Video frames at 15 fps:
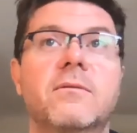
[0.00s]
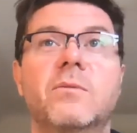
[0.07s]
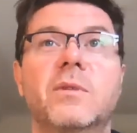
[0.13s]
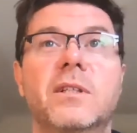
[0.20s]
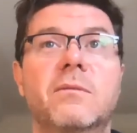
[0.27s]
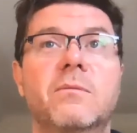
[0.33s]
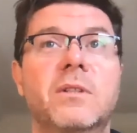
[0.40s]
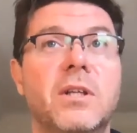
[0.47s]

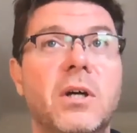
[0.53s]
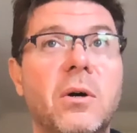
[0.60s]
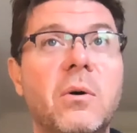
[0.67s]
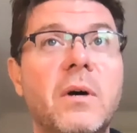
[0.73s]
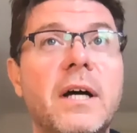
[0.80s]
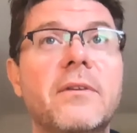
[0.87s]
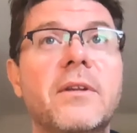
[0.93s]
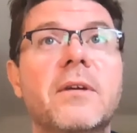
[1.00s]
We know
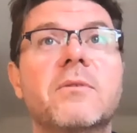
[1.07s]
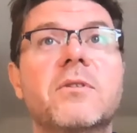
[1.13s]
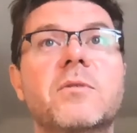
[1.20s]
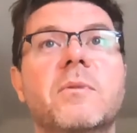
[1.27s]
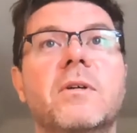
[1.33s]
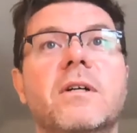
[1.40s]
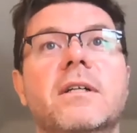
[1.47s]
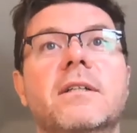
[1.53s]
how they
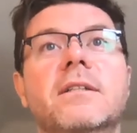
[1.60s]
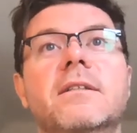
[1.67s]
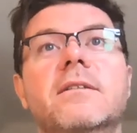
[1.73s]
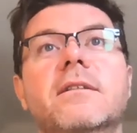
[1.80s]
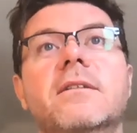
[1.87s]
respond.